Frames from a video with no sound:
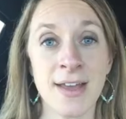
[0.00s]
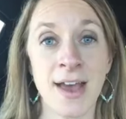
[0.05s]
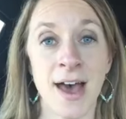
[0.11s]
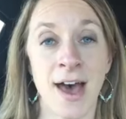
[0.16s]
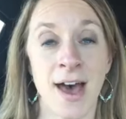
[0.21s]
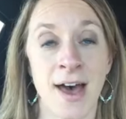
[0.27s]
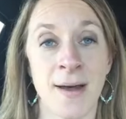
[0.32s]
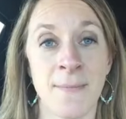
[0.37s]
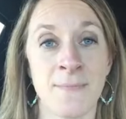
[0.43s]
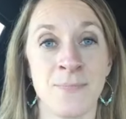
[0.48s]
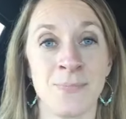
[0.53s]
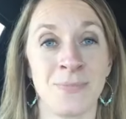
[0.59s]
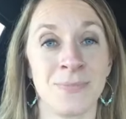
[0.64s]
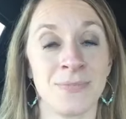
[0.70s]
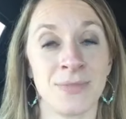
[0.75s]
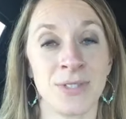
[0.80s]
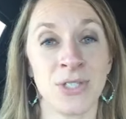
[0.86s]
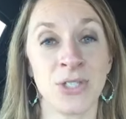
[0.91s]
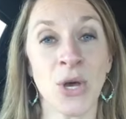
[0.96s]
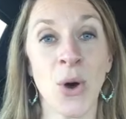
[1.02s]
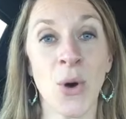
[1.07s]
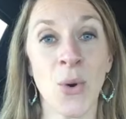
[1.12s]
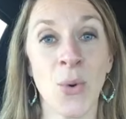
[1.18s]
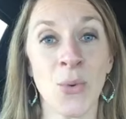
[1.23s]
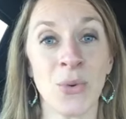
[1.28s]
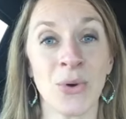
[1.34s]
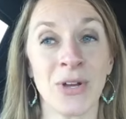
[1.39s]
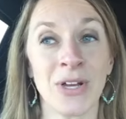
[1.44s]
Um,
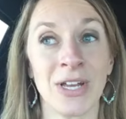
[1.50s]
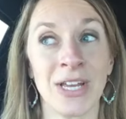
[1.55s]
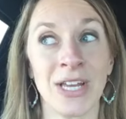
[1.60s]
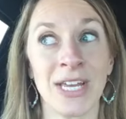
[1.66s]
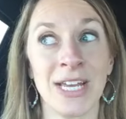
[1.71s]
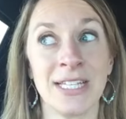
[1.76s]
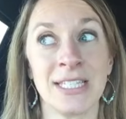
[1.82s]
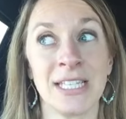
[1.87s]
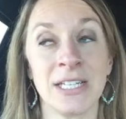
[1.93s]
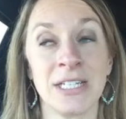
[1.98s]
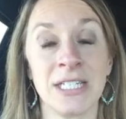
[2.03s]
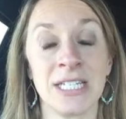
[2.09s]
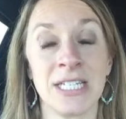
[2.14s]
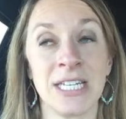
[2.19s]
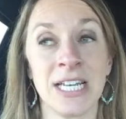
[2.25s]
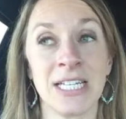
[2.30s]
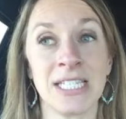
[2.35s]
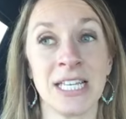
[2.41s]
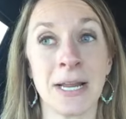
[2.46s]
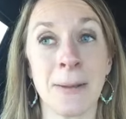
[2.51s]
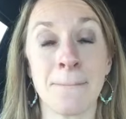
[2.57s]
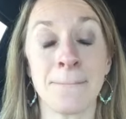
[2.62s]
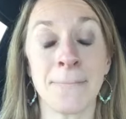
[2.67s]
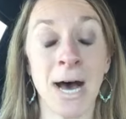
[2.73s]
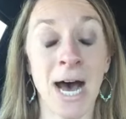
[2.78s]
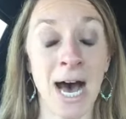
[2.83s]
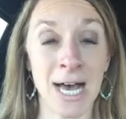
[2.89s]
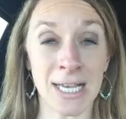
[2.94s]
so it's a it's an
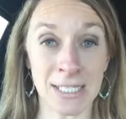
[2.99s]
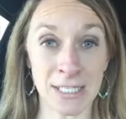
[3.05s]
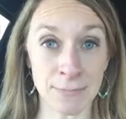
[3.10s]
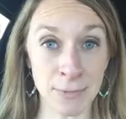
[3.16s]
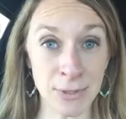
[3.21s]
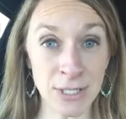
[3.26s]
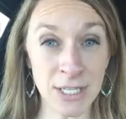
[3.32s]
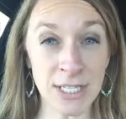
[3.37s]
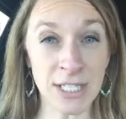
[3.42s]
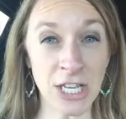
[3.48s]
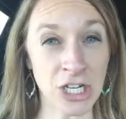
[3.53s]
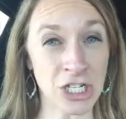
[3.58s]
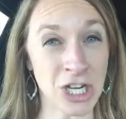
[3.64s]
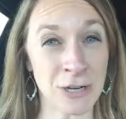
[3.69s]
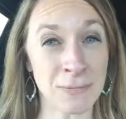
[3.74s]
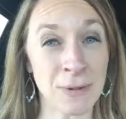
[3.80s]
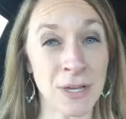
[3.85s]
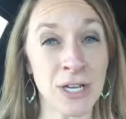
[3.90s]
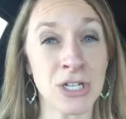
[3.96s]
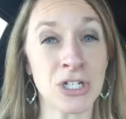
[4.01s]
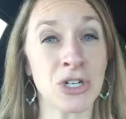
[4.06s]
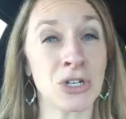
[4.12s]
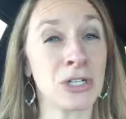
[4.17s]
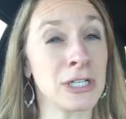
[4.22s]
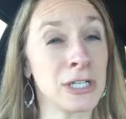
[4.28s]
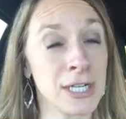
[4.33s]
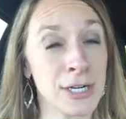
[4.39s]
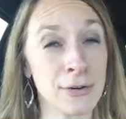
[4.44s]
impossible decision because
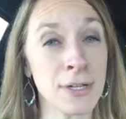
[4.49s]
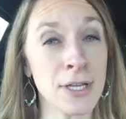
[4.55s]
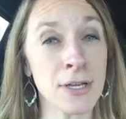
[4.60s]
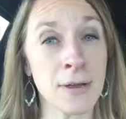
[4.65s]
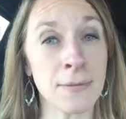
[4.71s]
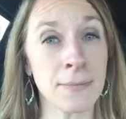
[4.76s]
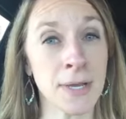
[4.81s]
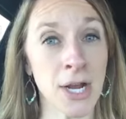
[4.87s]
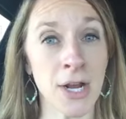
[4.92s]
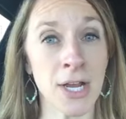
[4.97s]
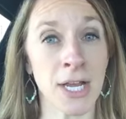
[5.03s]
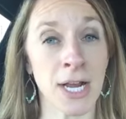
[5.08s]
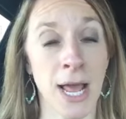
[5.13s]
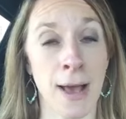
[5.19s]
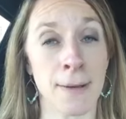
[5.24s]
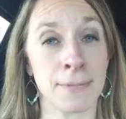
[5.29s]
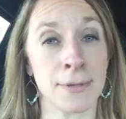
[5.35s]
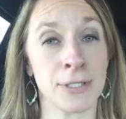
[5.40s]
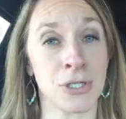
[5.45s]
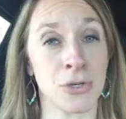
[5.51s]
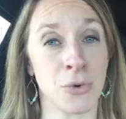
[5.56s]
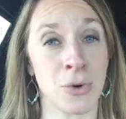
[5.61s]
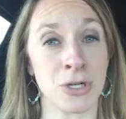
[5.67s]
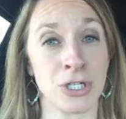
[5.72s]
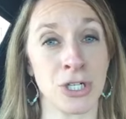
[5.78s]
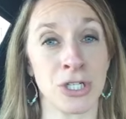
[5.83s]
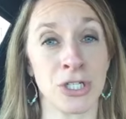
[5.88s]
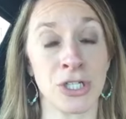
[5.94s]
you're literally comparing an apples and
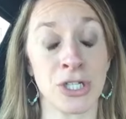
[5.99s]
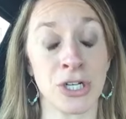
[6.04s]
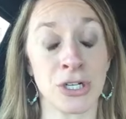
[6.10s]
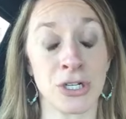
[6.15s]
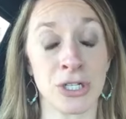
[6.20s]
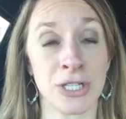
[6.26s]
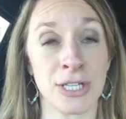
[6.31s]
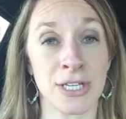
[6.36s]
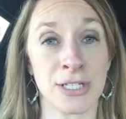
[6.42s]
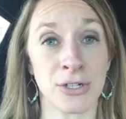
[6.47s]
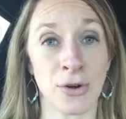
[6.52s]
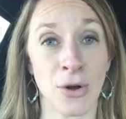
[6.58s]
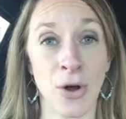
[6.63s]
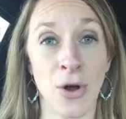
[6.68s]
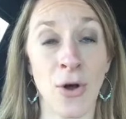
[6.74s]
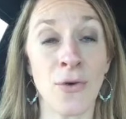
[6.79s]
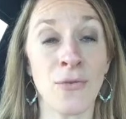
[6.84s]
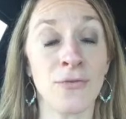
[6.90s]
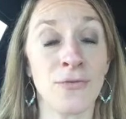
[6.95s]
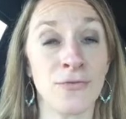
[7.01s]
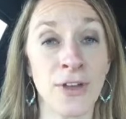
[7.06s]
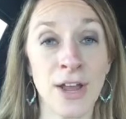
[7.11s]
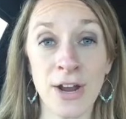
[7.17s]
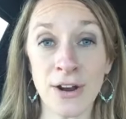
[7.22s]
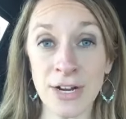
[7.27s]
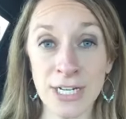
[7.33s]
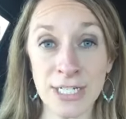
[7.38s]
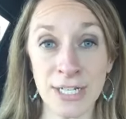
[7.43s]
oranges. They're, these are all
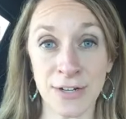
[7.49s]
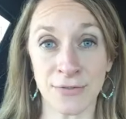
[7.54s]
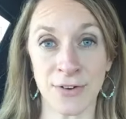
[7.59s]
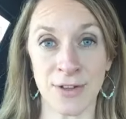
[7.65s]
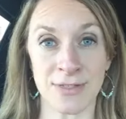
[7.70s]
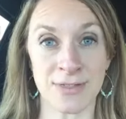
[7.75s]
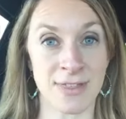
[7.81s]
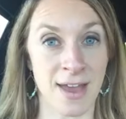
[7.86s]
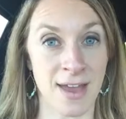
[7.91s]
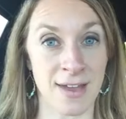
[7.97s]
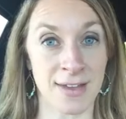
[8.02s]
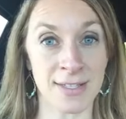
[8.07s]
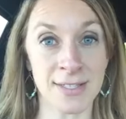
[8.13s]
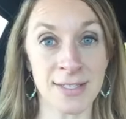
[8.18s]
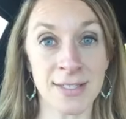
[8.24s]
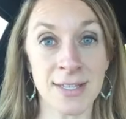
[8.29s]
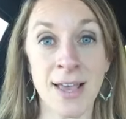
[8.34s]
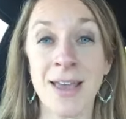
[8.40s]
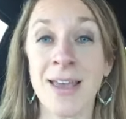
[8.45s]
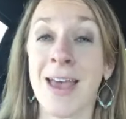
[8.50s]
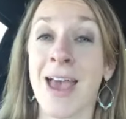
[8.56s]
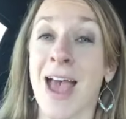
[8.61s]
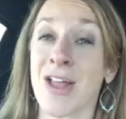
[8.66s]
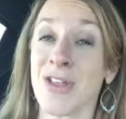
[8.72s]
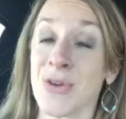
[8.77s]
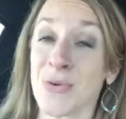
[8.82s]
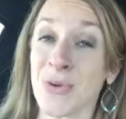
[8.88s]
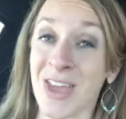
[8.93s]
very different things,
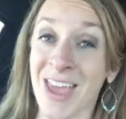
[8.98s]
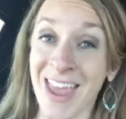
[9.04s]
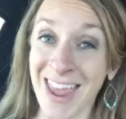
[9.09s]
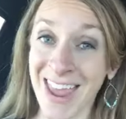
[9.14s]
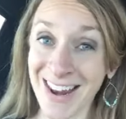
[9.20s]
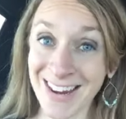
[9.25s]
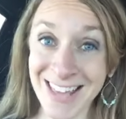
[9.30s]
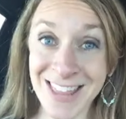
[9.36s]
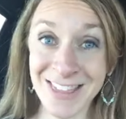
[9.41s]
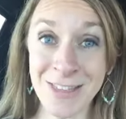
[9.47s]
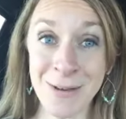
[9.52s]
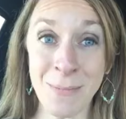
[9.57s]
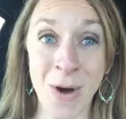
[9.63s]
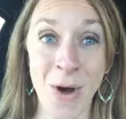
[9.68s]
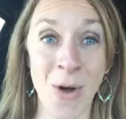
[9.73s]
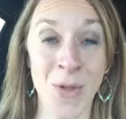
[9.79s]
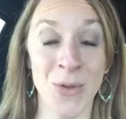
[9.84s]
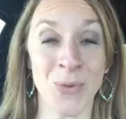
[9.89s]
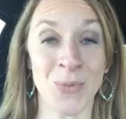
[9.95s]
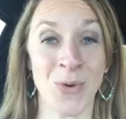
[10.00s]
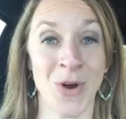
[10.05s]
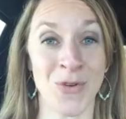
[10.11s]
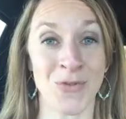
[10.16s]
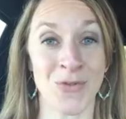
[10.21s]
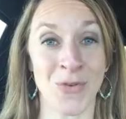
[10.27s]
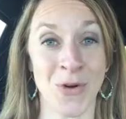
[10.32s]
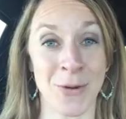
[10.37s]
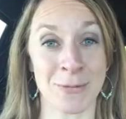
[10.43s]
and you can't get them all in
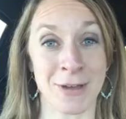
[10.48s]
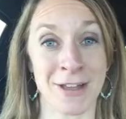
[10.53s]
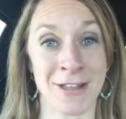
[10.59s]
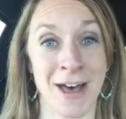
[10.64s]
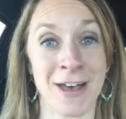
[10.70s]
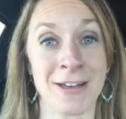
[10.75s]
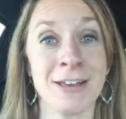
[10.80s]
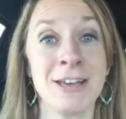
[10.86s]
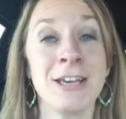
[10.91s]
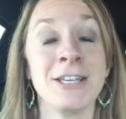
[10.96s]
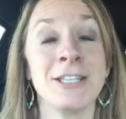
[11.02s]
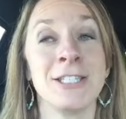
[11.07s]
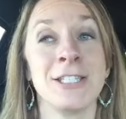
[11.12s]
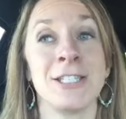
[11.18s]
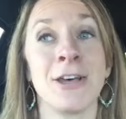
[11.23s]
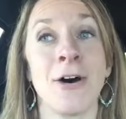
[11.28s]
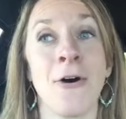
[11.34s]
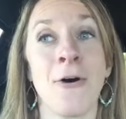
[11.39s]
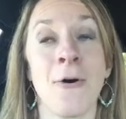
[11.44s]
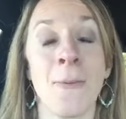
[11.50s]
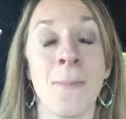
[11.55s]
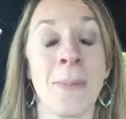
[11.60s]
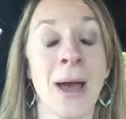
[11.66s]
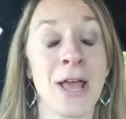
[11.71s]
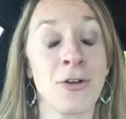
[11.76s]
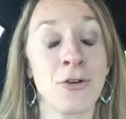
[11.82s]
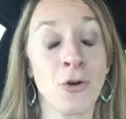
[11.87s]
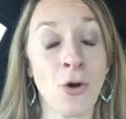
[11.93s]
one formula. So
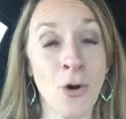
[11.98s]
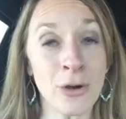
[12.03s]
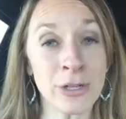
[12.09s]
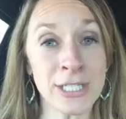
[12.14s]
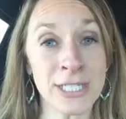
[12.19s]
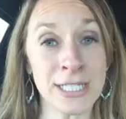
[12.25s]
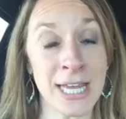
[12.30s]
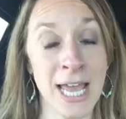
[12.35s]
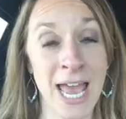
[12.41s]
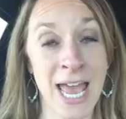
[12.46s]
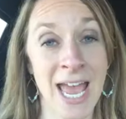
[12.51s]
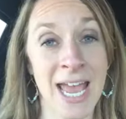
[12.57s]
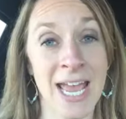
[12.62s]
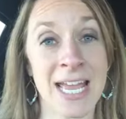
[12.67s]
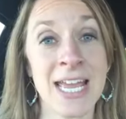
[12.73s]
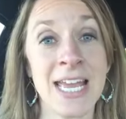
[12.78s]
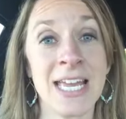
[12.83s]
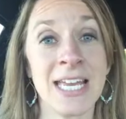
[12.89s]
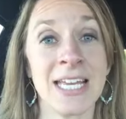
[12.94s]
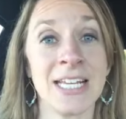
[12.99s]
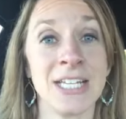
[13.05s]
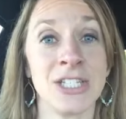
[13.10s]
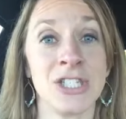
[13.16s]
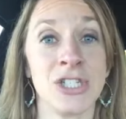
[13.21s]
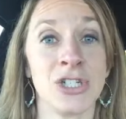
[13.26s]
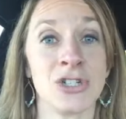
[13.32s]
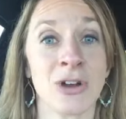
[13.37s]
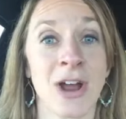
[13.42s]
my goal today
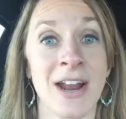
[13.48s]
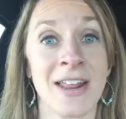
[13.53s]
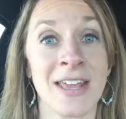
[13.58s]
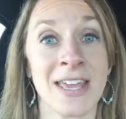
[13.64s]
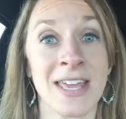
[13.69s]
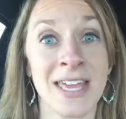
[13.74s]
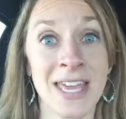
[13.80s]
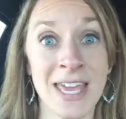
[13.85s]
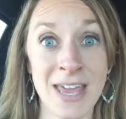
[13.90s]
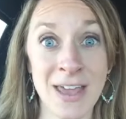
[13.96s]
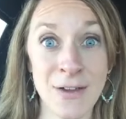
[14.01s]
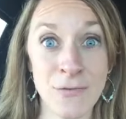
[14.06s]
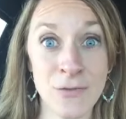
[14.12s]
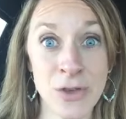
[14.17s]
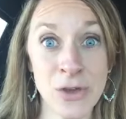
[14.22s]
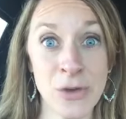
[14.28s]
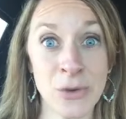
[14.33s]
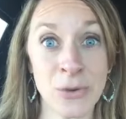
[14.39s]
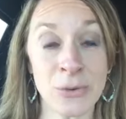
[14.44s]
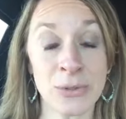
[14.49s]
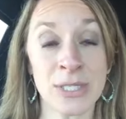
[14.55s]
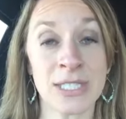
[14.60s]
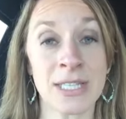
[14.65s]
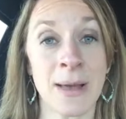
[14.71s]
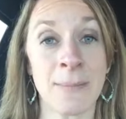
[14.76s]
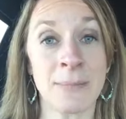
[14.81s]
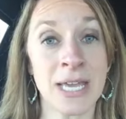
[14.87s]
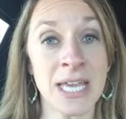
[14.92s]
is to try to give you
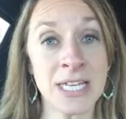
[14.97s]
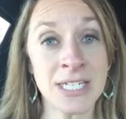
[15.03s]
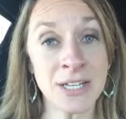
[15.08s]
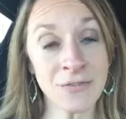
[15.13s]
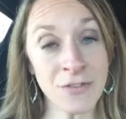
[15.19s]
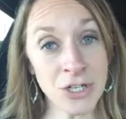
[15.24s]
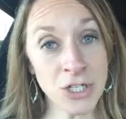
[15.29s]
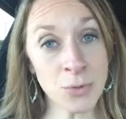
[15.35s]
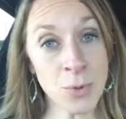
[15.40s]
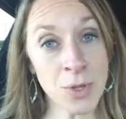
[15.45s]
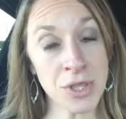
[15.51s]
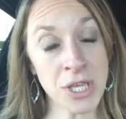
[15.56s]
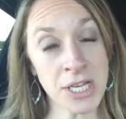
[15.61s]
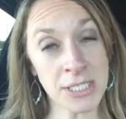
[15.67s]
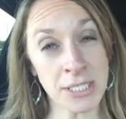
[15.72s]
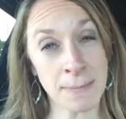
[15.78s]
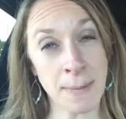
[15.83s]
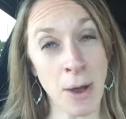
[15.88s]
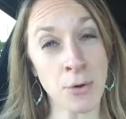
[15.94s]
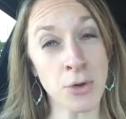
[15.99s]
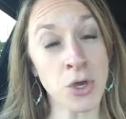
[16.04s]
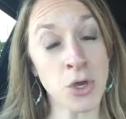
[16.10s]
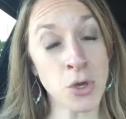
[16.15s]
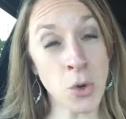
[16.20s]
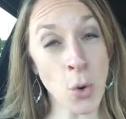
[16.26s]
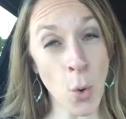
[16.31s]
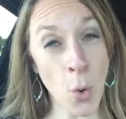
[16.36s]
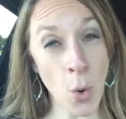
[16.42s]
some individual things about
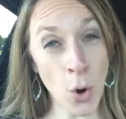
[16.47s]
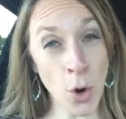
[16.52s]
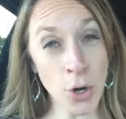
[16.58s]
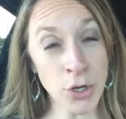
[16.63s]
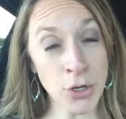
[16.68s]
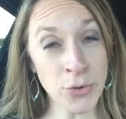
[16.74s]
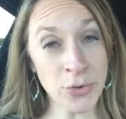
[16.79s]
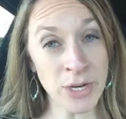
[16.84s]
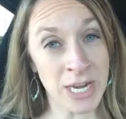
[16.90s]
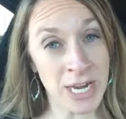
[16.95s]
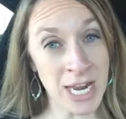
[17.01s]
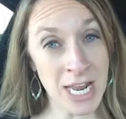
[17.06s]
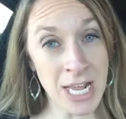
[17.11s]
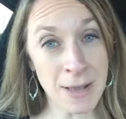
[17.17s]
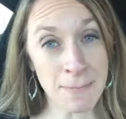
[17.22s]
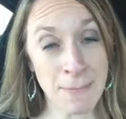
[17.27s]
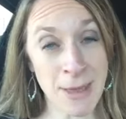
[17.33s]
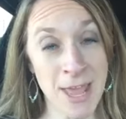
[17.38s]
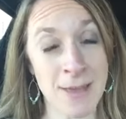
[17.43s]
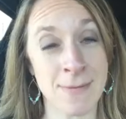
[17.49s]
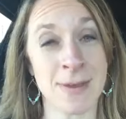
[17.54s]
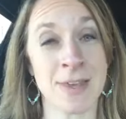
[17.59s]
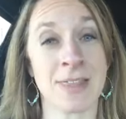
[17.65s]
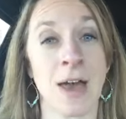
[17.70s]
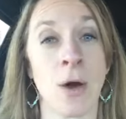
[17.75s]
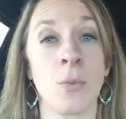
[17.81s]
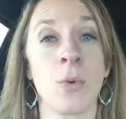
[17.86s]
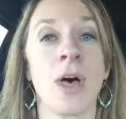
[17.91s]
your unique
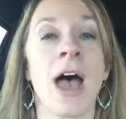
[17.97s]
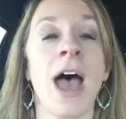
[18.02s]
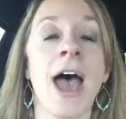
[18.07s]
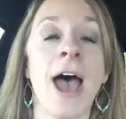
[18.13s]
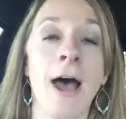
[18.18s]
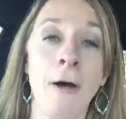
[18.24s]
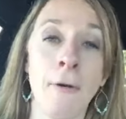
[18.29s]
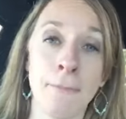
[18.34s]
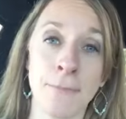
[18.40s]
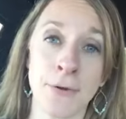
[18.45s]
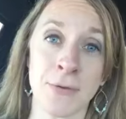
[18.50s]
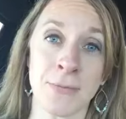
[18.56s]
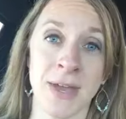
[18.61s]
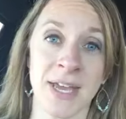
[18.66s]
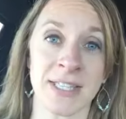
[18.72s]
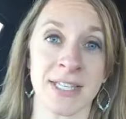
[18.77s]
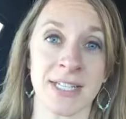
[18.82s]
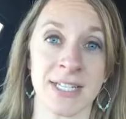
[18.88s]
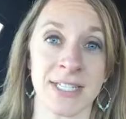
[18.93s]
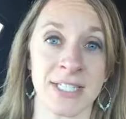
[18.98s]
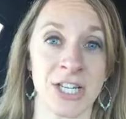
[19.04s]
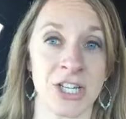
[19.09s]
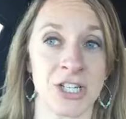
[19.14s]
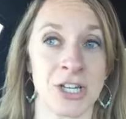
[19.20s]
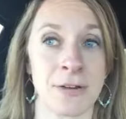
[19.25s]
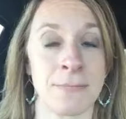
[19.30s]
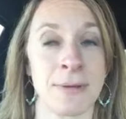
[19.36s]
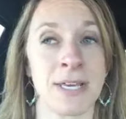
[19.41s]
baby that will help you make the decision.